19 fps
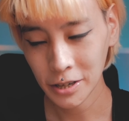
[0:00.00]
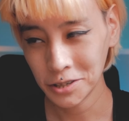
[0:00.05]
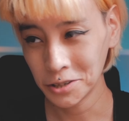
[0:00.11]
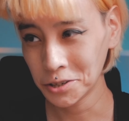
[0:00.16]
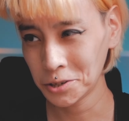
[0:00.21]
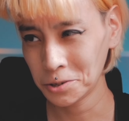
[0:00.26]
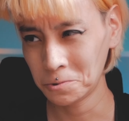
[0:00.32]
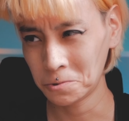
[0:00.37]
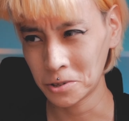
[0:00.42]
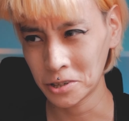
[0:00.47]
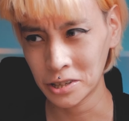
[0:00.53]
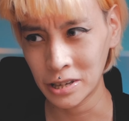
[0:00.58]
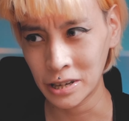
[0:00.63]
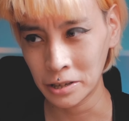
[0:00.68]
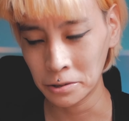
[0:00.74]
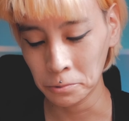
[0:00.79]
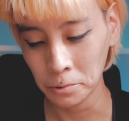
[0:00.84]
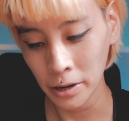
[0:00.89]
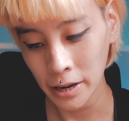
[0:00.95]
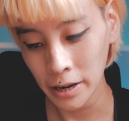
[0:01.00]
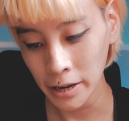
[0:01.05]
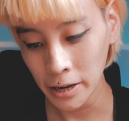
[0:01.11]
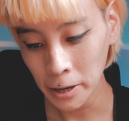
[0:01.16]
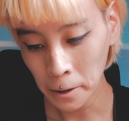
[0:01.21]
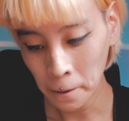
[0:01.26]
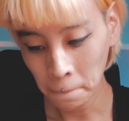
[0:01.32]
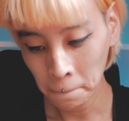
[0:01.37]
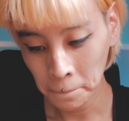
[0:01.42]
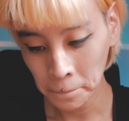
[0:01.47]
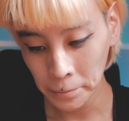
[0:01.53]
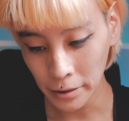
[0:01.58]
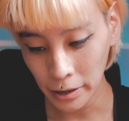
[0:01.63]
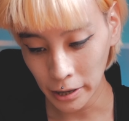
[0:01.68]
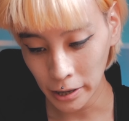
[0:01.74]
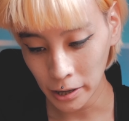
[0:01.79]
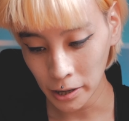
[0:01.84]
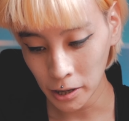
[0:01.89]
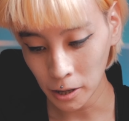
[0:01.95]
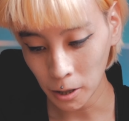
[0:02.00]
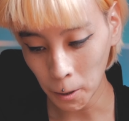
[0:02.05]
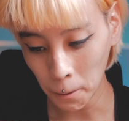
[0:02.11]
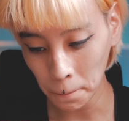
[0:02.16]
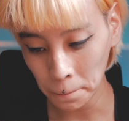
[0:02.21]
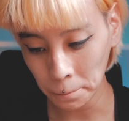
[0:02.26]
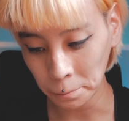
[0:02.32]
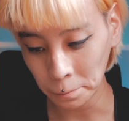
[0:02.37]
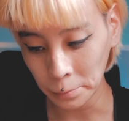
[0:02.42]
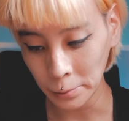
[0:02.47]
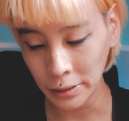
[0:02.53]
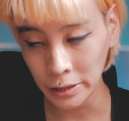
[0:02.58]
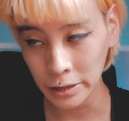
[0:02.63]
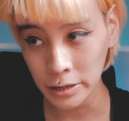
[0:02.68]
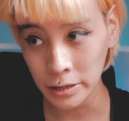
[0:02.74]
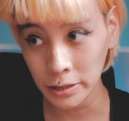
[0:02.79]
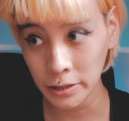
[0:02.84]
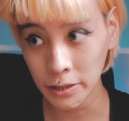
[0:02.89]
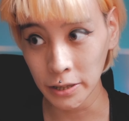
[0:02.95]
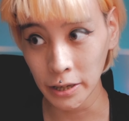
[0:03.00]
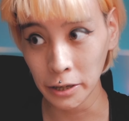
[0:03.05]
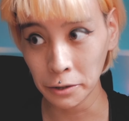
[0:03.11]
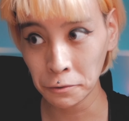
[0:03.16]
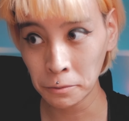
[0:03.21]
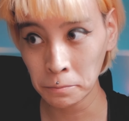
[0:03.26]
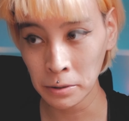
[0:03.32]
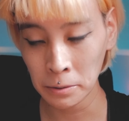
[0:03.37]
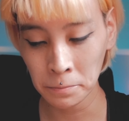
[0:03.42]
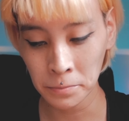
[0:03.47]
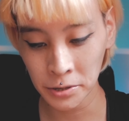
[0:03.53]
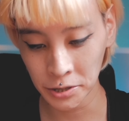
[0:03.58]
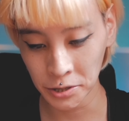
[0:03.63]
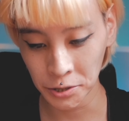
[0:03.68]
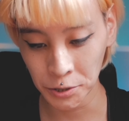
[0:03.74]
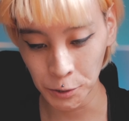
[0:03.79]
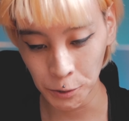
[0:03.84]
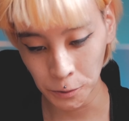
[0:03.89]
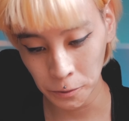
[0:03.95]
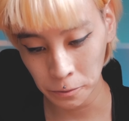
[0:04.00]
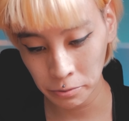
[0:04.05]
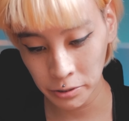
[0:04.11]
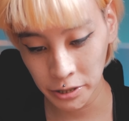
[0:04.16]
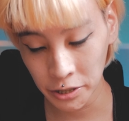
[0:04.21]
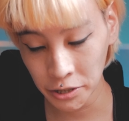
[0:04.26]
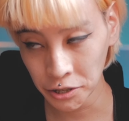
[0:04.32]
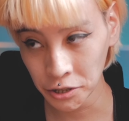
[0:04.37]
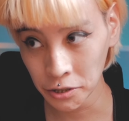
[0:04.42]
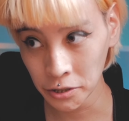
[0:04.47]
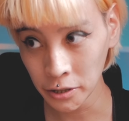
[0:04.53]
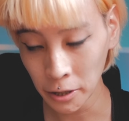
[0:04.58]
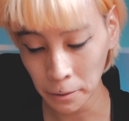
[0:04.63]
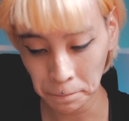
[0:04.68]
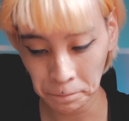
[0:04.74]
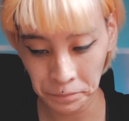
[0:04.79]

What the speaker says: Doesn't work that way. But it remembers the zoom position.